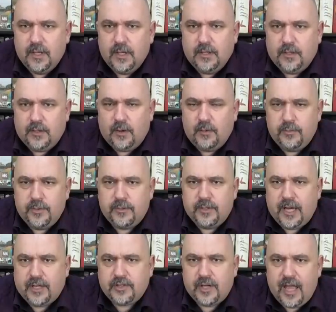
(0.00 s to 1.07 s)
you know, you can
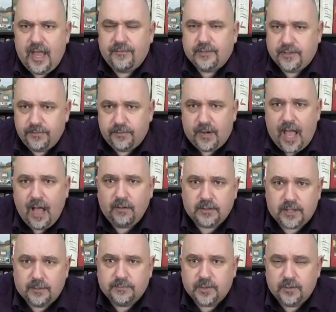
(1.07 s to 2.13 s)
actually have a different
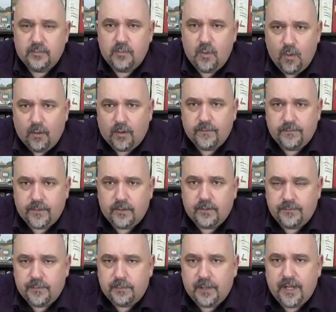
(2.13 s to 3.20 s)
outcome to the war if you,
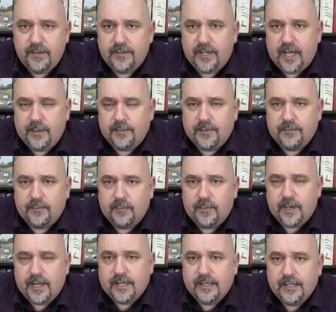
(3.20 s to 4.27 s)
if you play the game a different
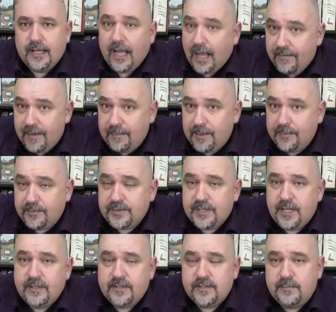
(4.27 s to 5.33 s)
way. I've had people
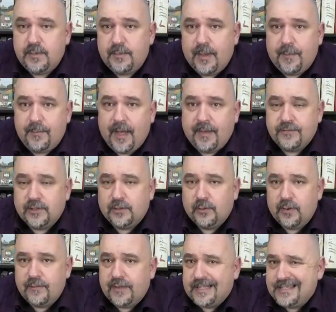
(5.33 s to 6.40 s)
say this to me about Paths of
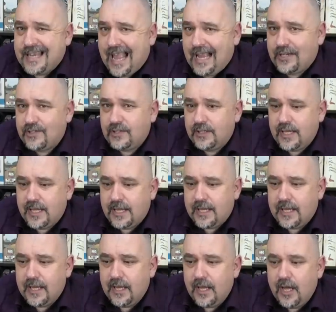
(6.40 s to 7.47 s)
Glory, that it's actually
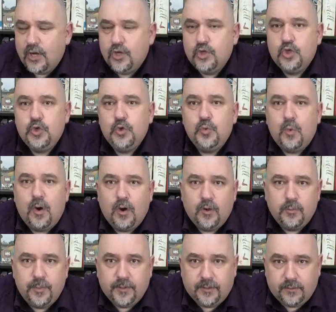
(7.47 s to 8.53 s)
too
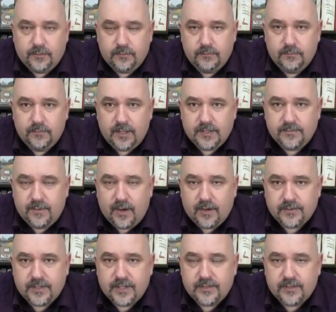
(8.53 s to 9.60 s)
open as far
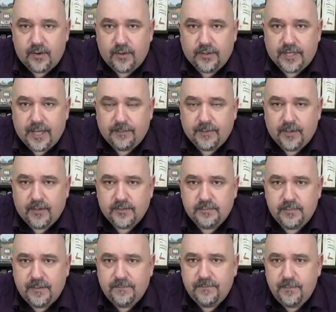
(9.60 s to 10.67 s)
as a historic game goes.
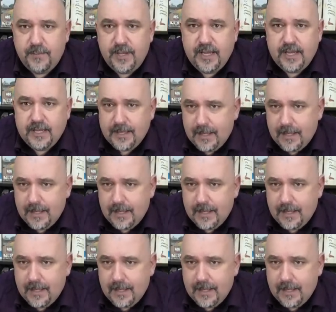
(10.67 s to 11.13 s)
But for me,